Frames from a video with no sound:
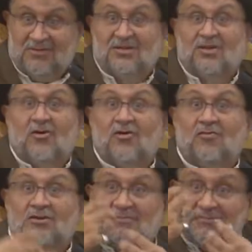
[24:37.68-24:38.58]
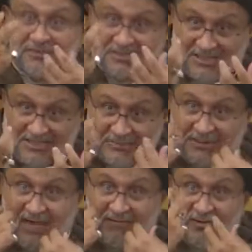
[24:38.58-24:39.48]
or what we witness with
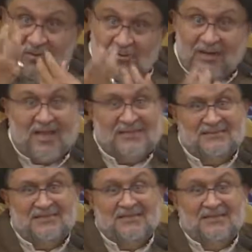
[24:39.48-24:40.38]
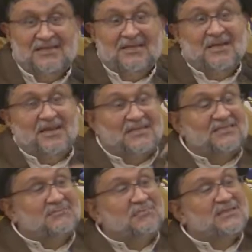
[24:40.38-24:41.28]
our own eyes. It is
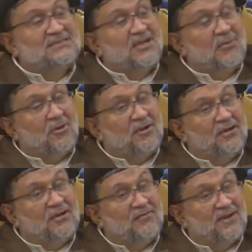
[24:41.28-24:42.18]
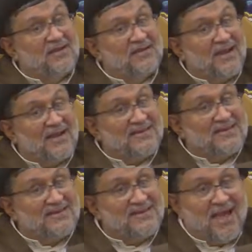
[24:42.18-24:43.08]
based upon a different
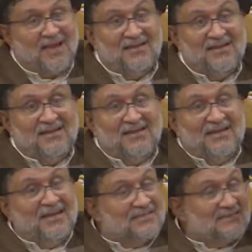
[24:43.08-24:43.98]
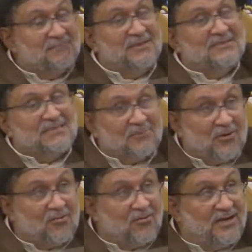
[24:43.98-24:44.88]
criteria. It is based
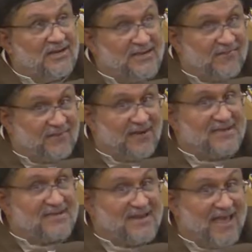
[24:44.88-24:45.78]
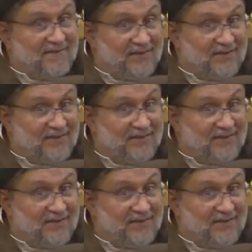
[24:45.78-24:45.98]
upon on a different level.